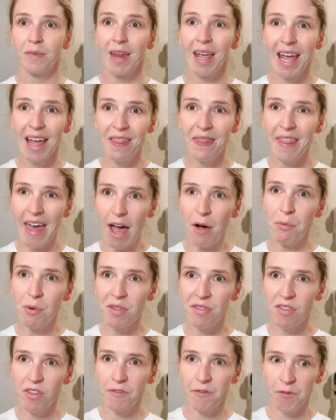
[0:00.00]
and that
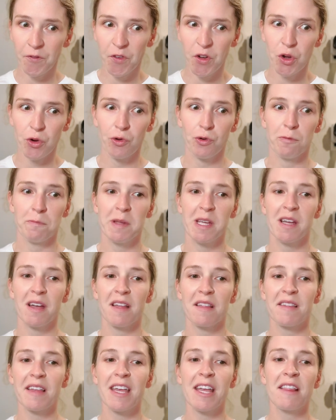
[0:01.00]
was the food
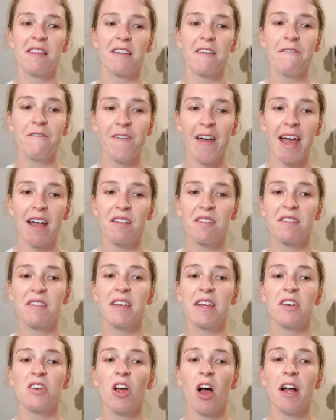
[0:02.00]
because its effects
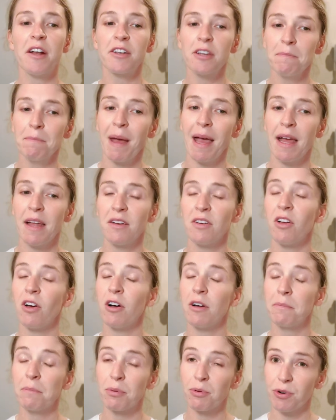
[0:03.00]
did not depend
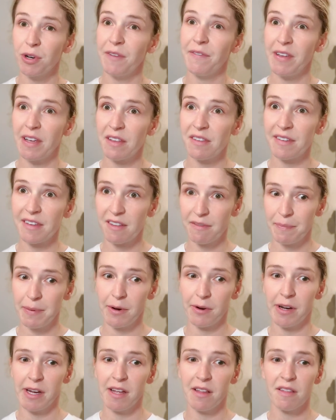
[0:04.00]
on previous
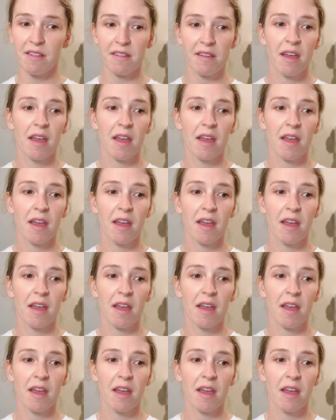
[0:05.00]
experience.